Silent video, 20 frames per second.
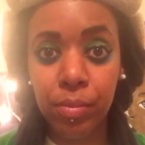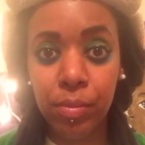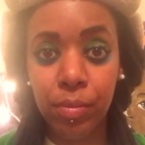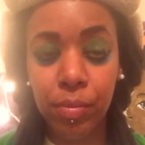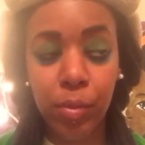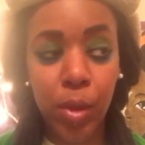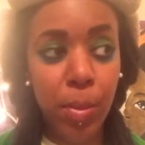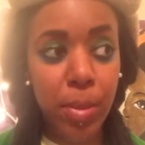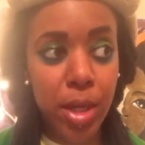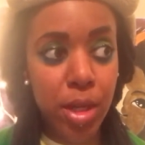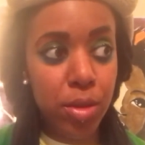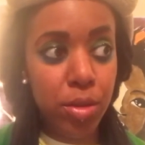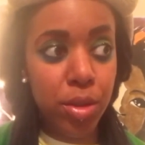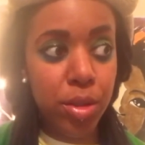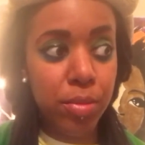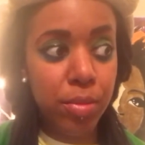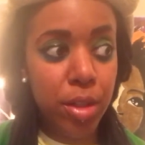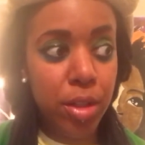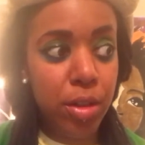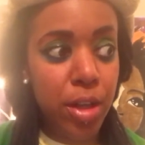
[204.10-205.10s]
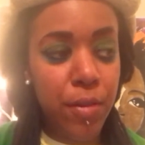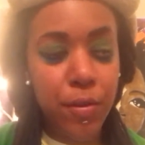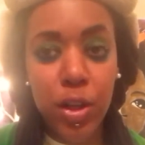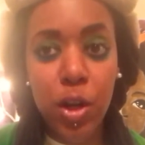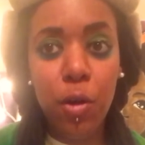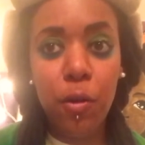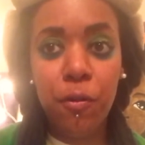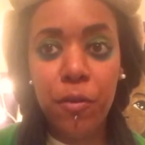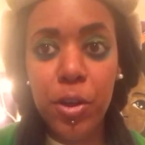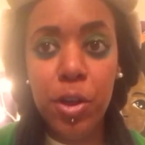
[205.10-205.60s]
That means if you
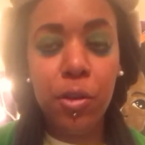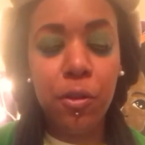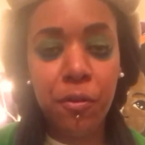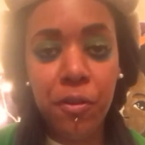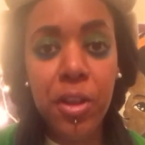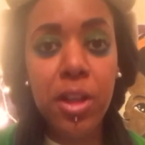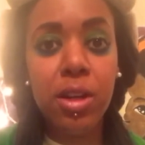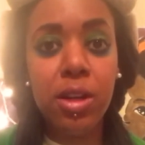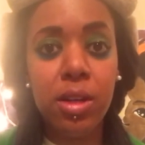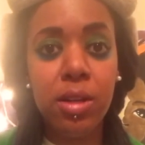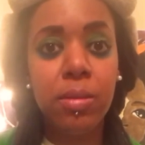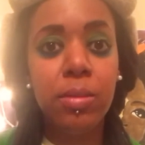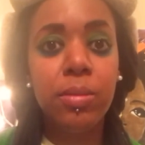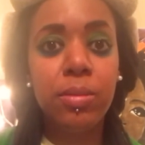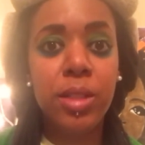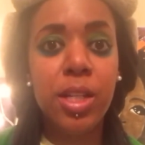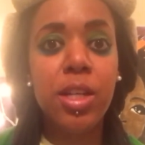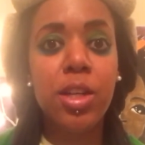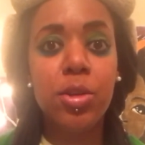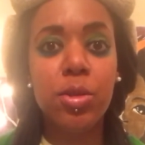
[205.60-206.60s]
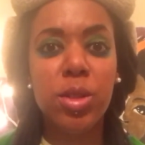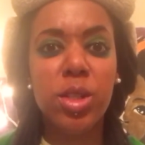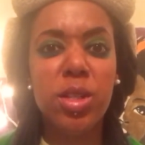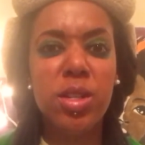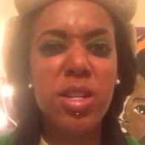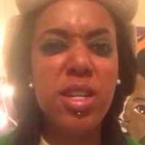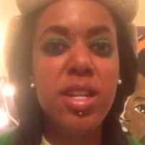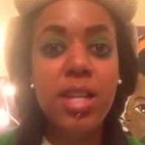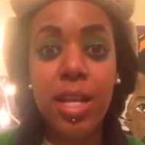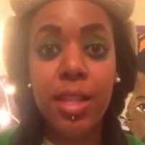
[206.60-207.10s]
don't fear fear, then there's
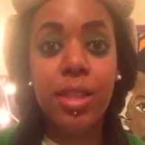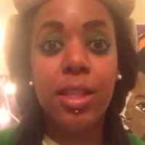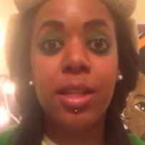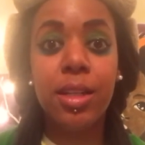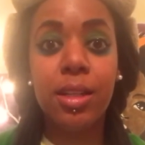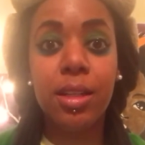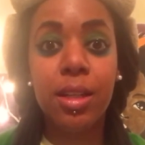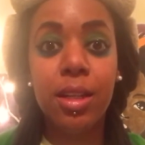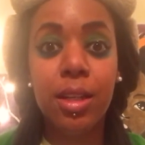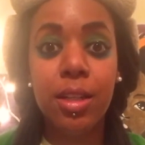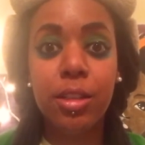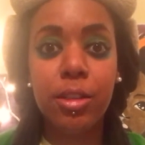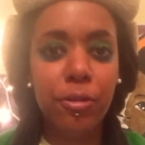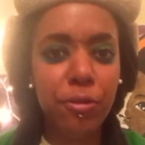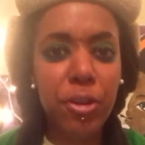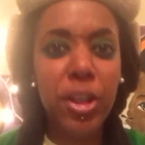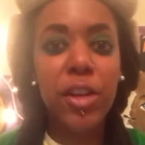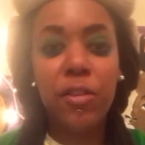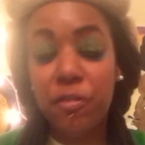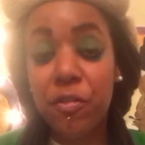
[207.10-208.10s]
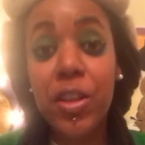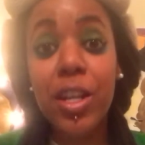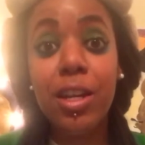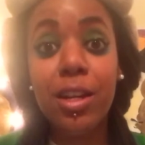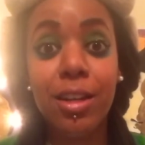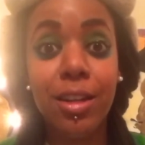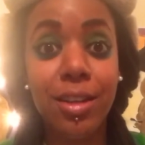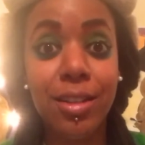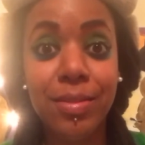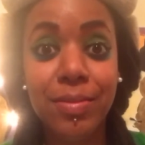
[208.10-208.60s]
nothing to freaking
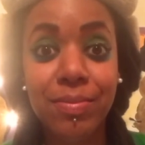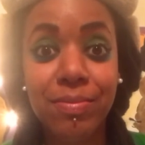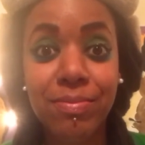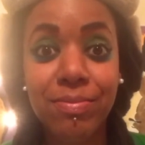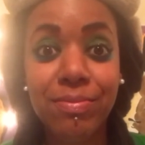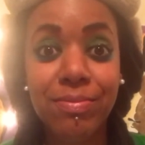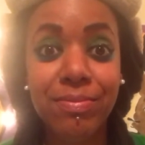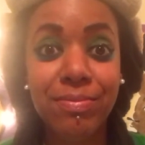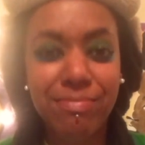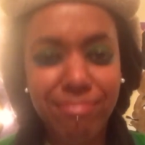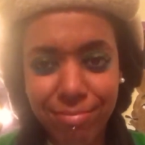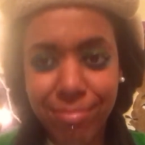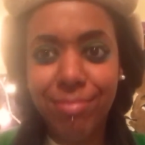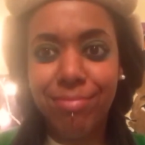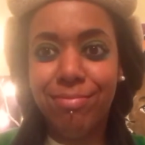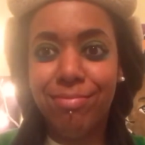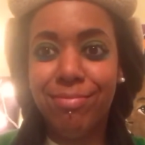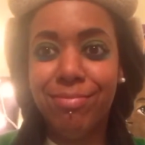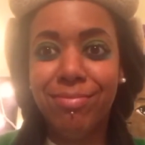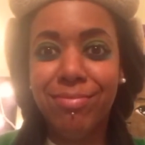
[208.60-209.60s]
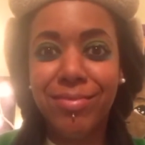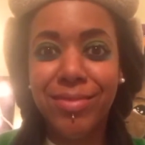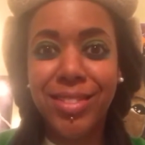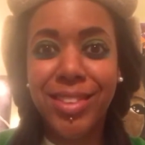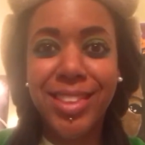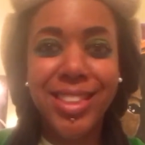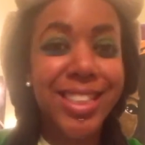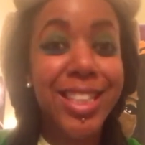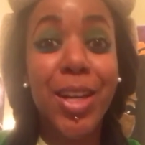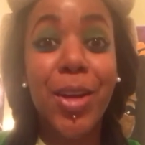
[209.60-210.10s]
fear.
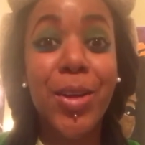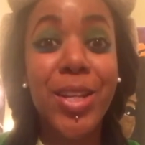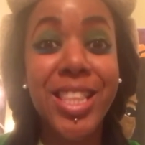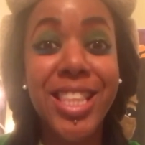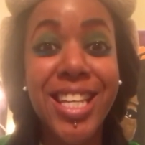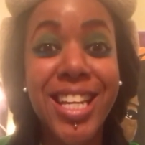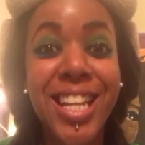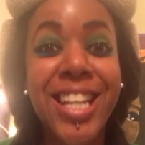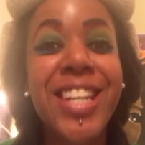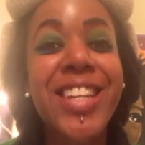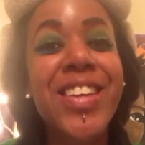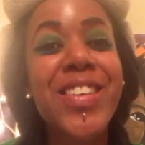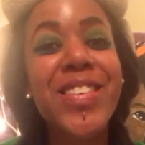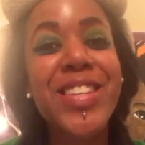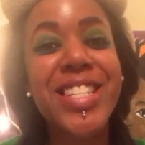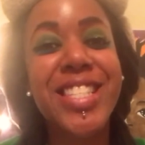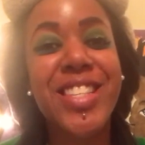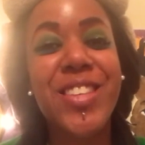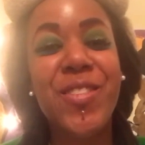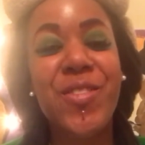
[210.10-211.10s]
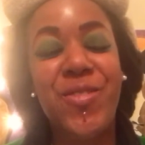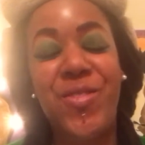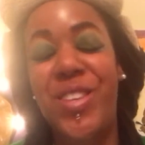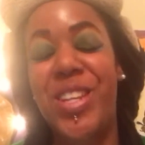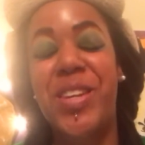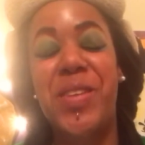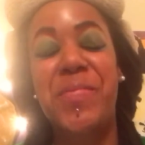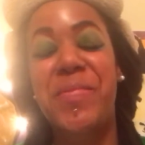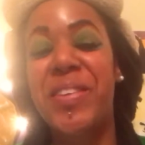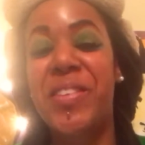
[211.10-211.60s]
The only thing there is to
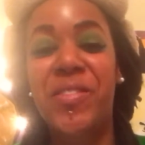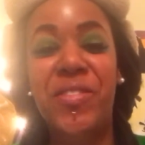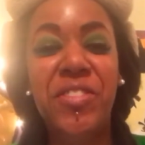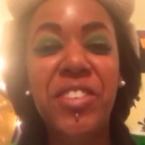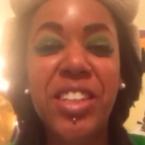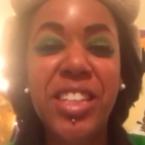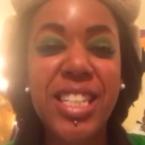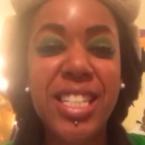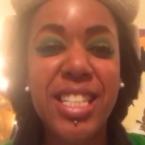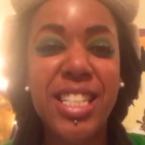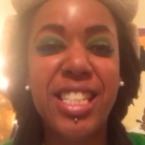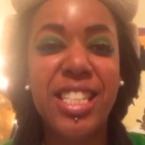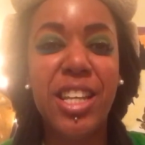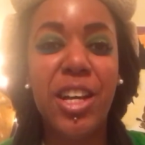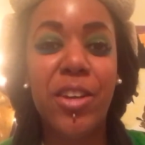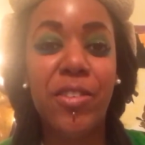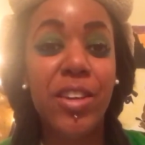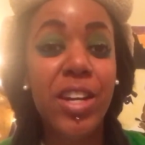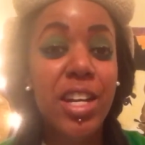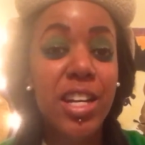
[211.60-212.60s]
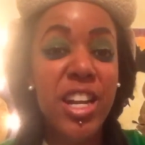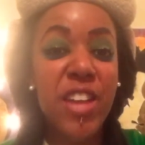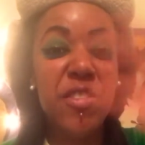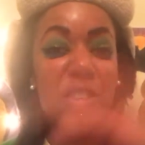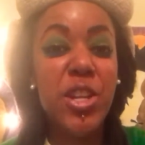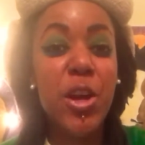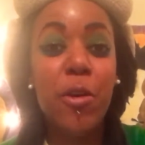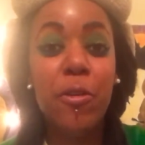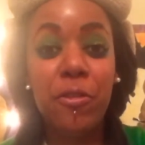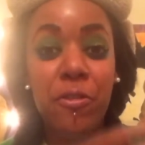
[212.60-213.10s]
fear but fear itself. If you
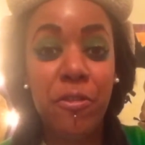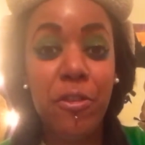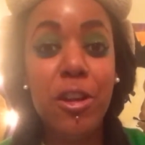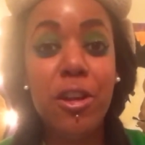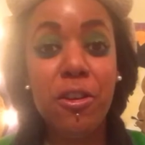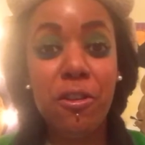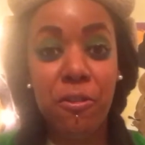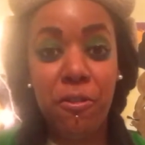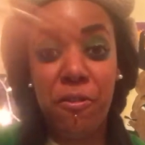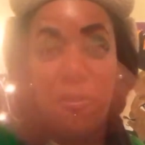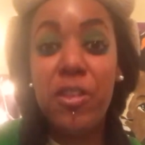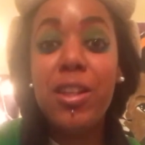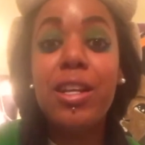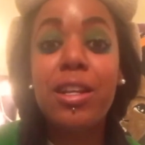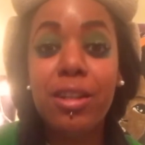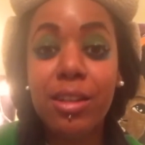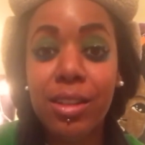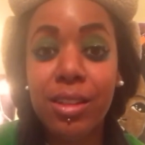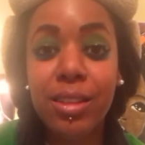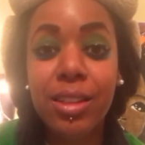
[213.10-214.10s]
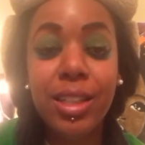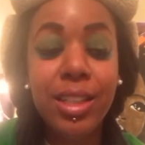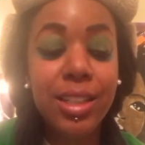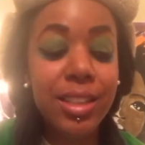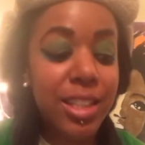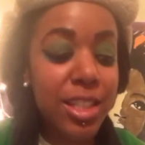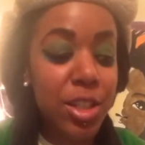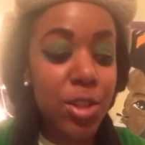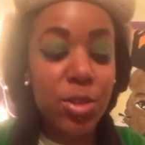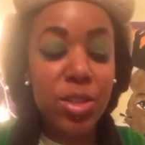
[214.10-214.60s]
don't fear fear,
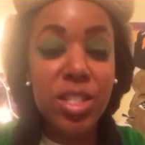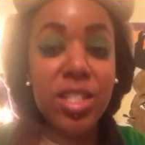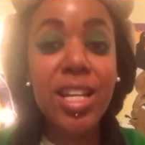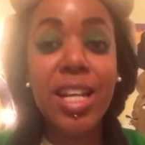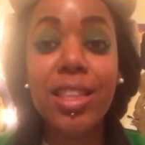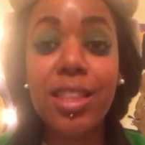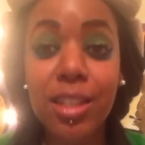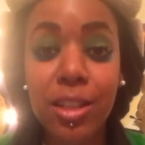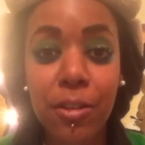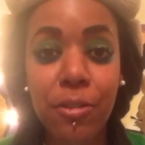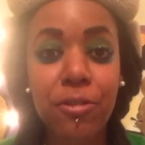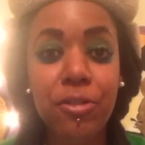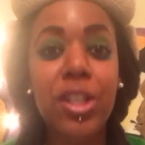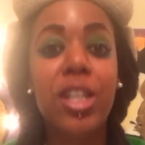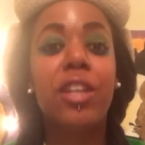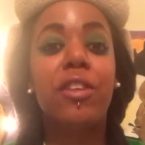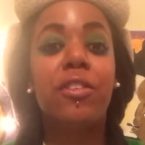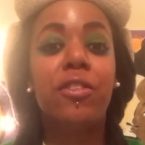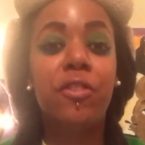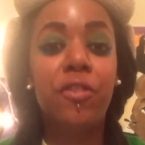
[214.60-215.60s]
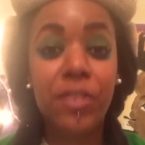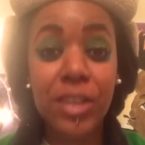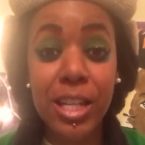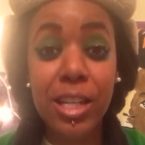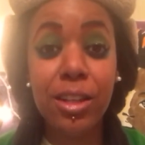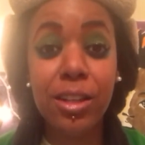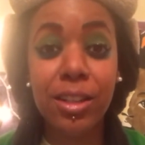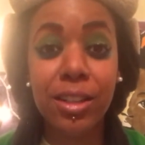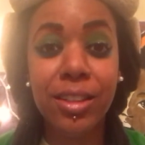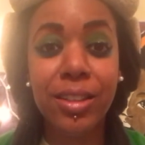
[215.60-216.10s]
then there's nothing to freaking
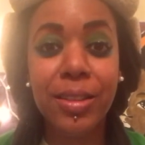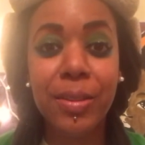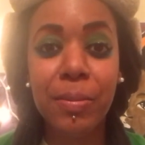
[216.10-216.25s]
fear.